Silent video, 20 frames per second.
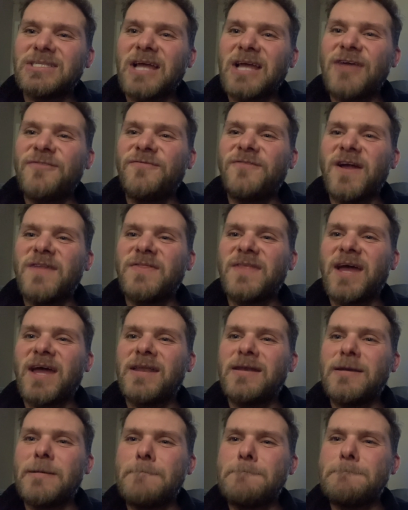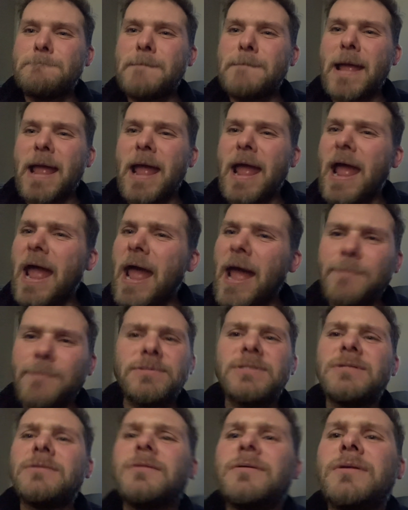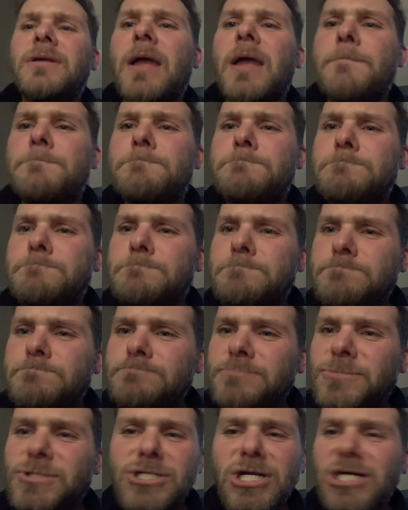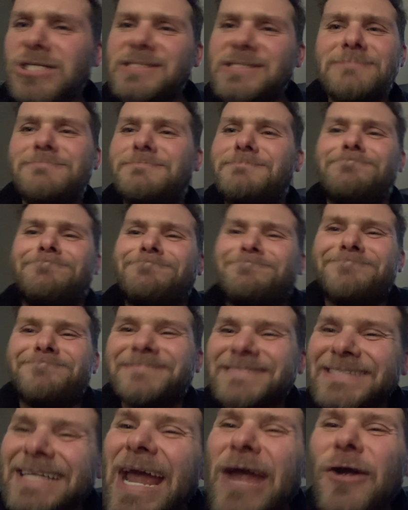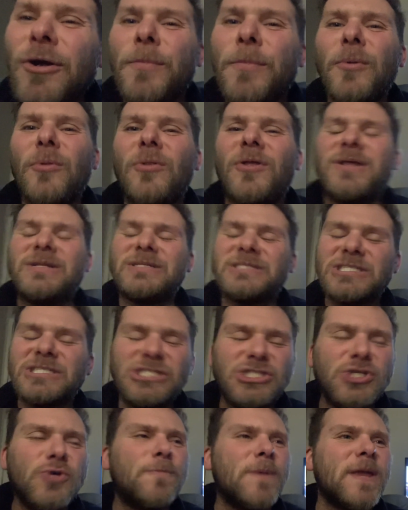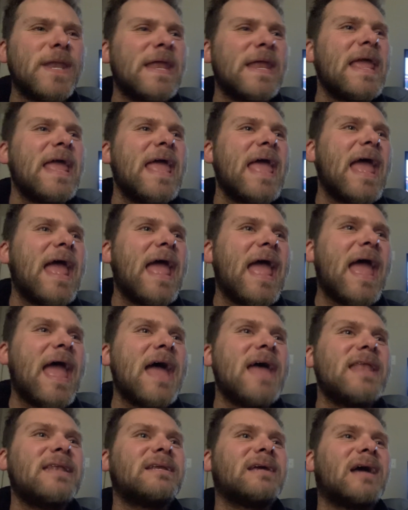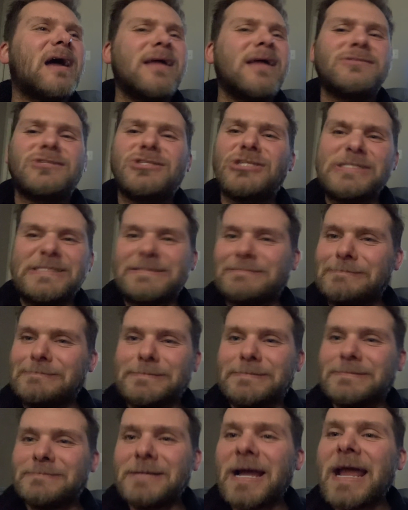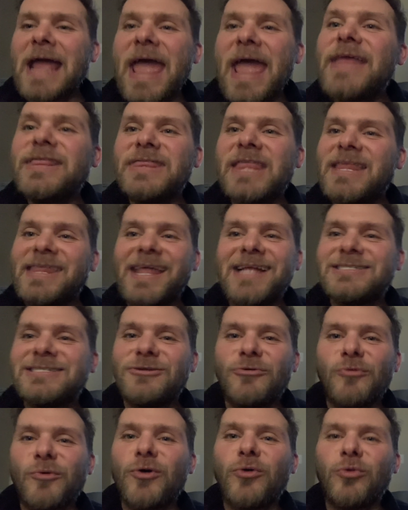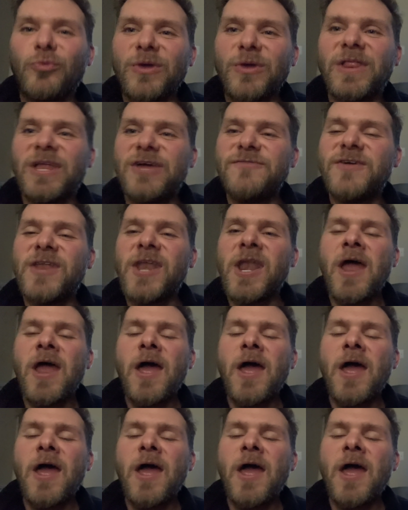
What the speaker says: find that absolutely just terrible and stupid. And I hate that that's the world we live in.